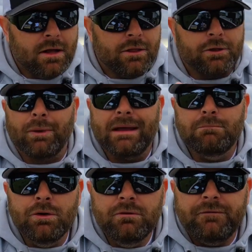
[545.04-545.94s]
the right
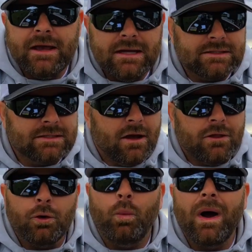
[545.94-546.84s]
moon phase,
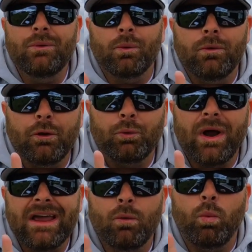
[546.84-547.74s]
the
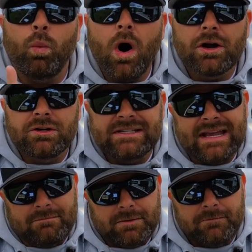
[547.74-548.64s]
right water
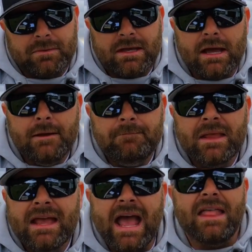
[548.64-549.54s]
temp, okay?
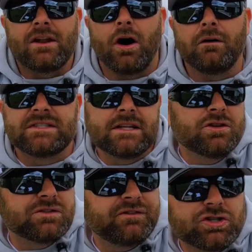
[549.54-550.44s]
And then all of a sudden
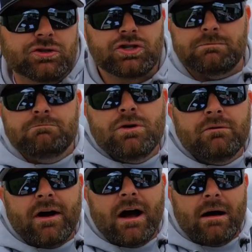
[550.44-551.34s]
those fish will just
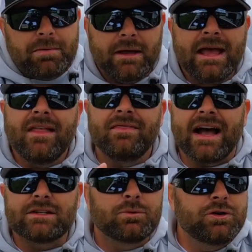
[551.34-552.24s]
move up.
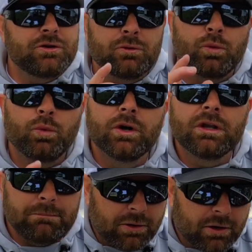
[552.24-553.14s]
That's where you can
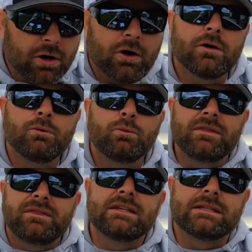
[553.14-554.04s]
really put a hurtin'
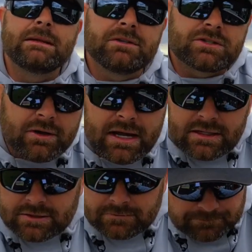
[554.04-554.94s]
with these lipless cranks.